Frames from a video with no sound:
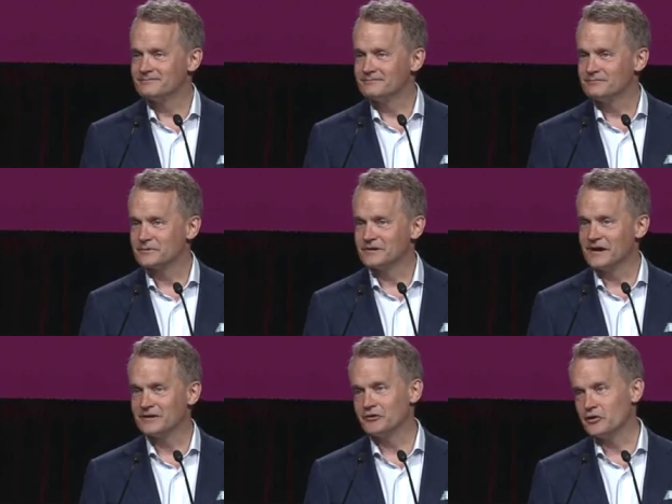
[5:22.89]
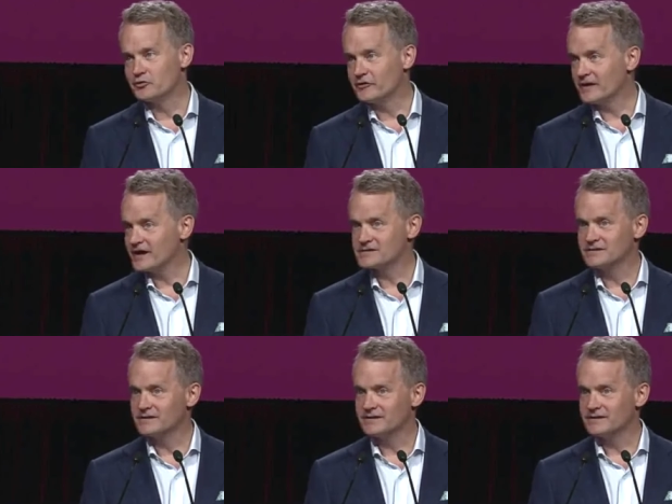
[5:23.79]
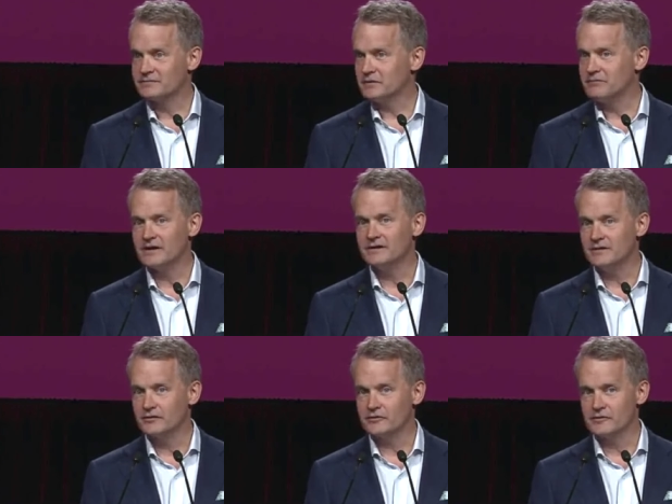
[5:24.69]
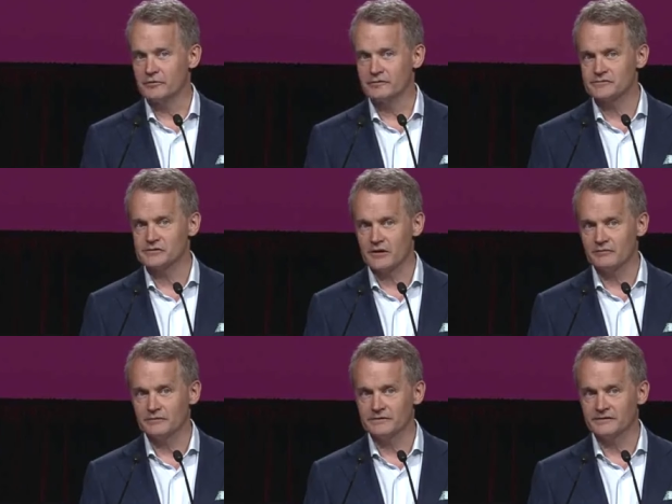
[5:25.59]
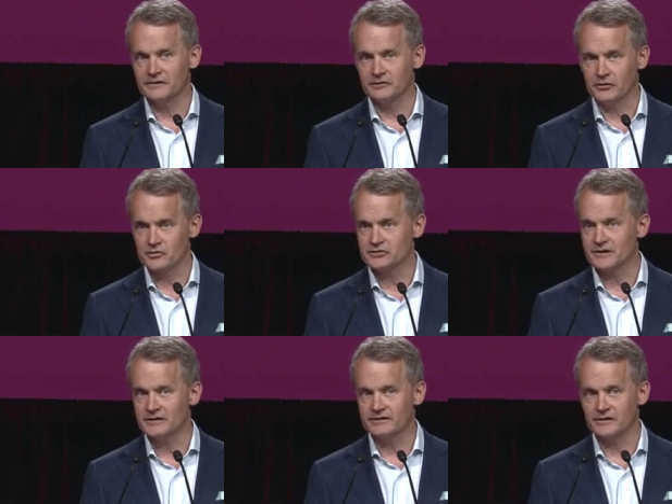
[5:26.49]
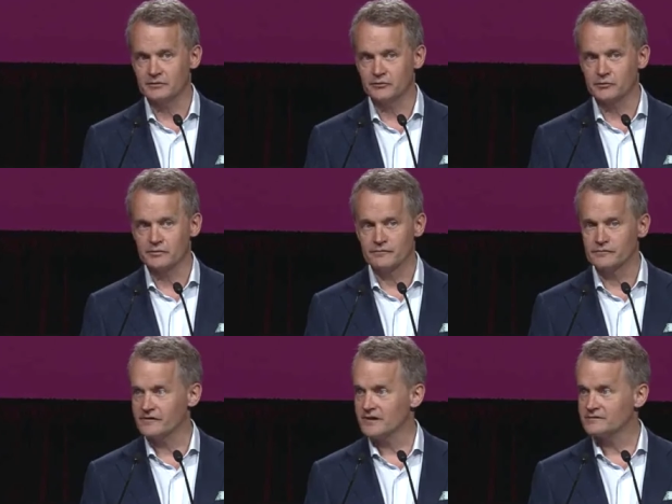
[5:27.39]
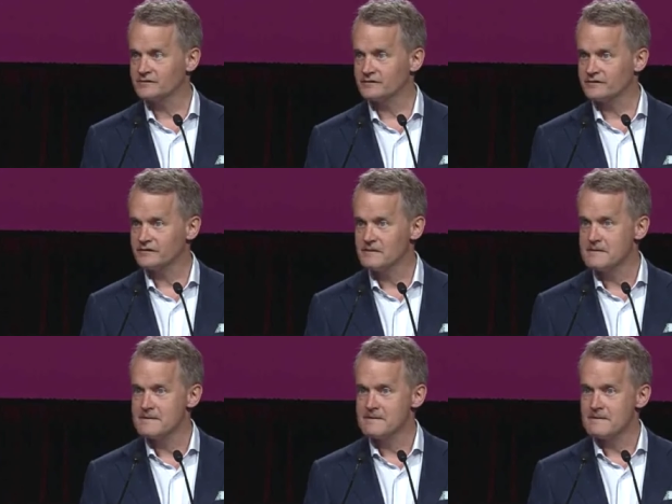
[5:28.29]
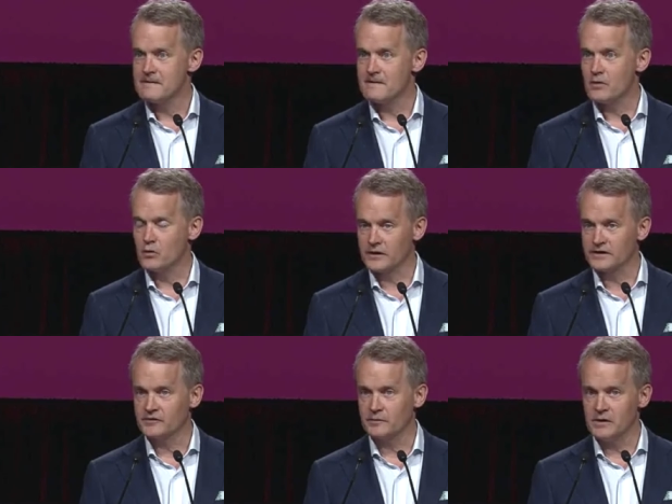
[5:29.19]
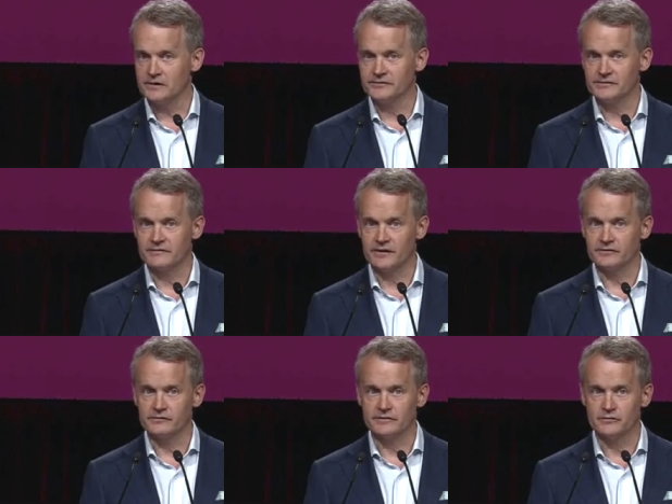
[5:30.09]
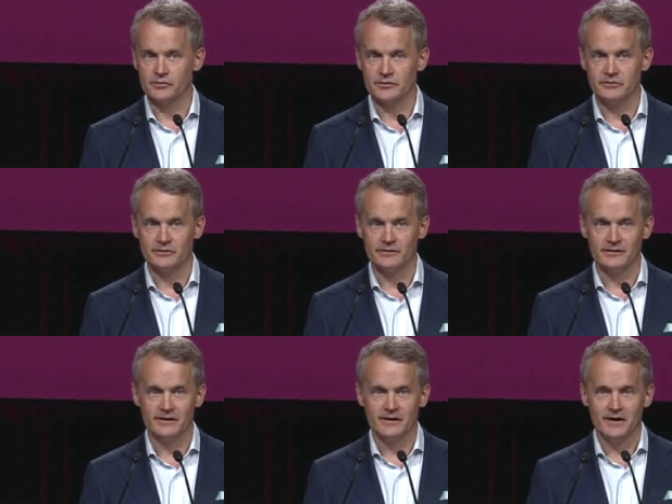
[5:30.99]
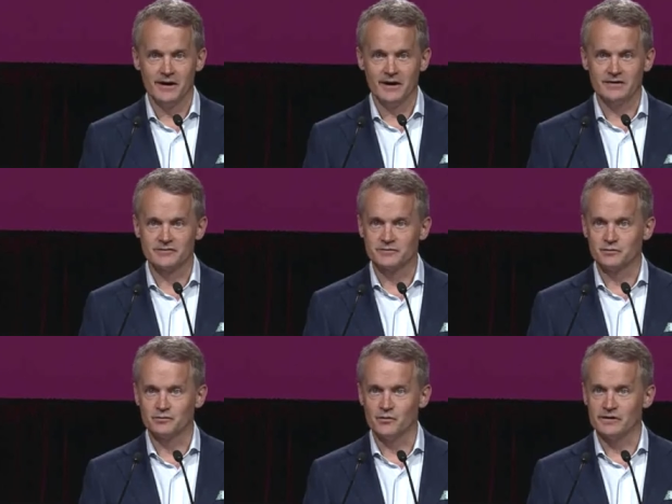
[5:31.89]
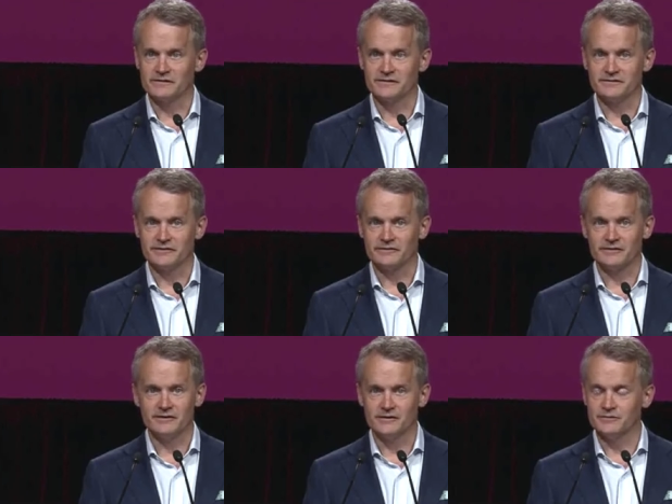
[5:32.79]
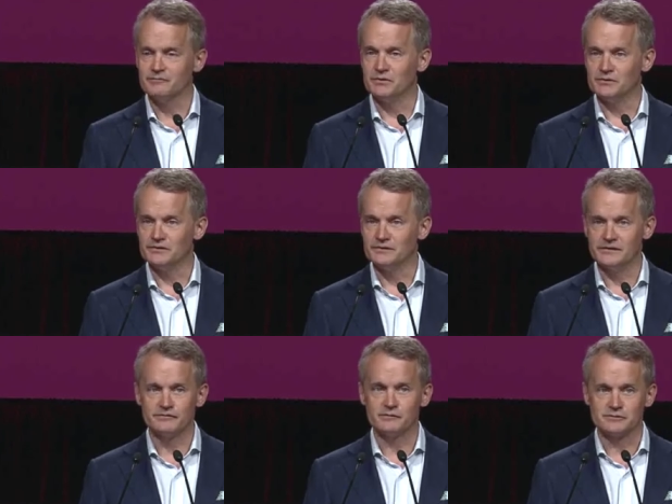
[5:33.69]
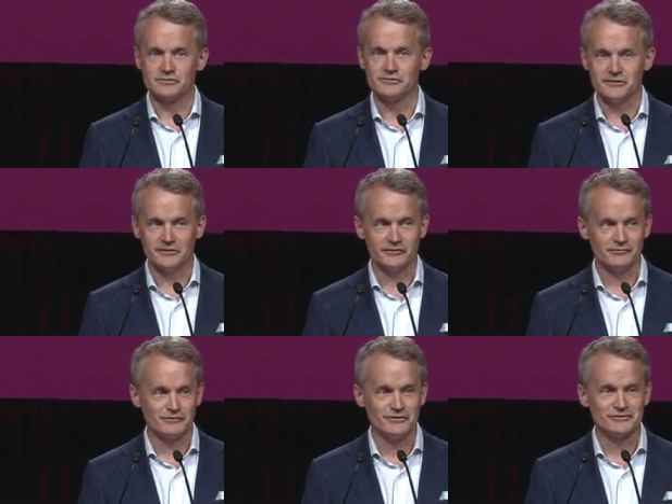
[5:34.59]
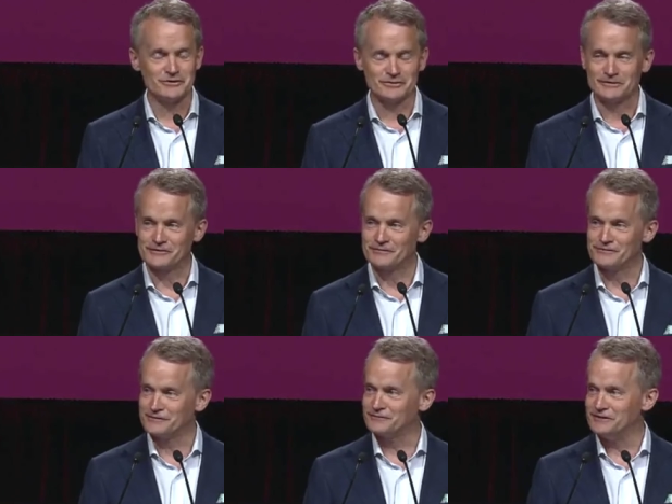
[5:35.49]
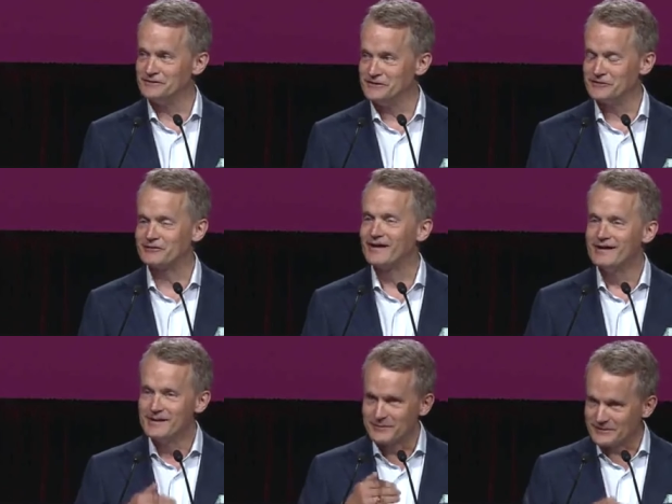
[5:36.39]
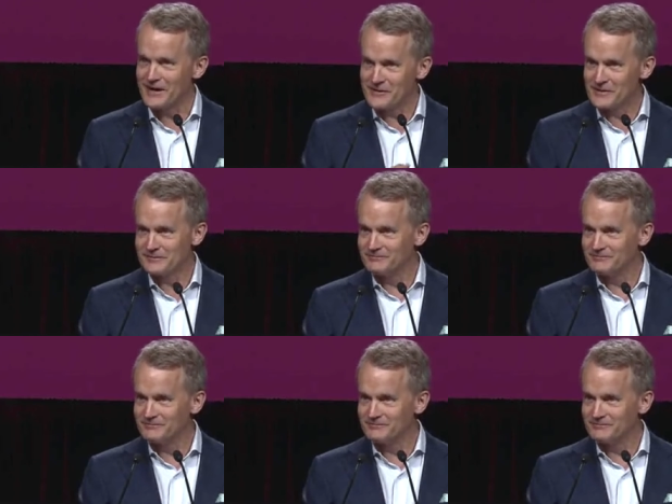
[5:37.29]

But Lana knows that actually it's been many years in the provincial government and at negotiating tables with First Nations, working as a policy advisor for the Premier, and just went on this unbelievable journey as a journalist for 15 years. But now I'm